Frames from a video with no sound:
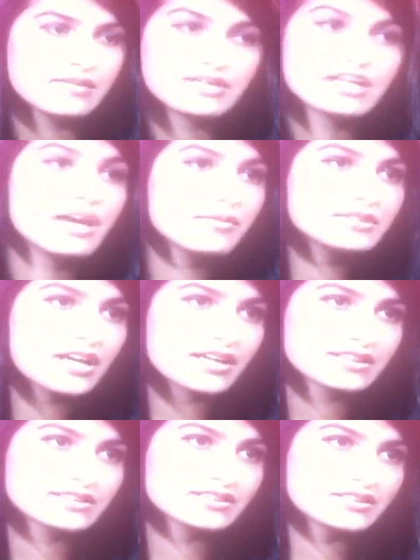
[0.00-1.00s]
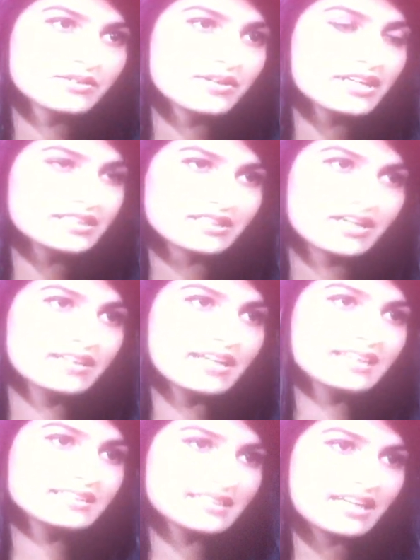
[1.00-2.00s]
become doctors and lawyers and all
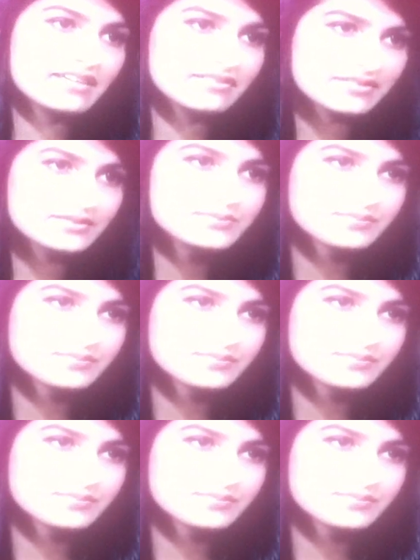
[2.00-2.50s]
that stuff.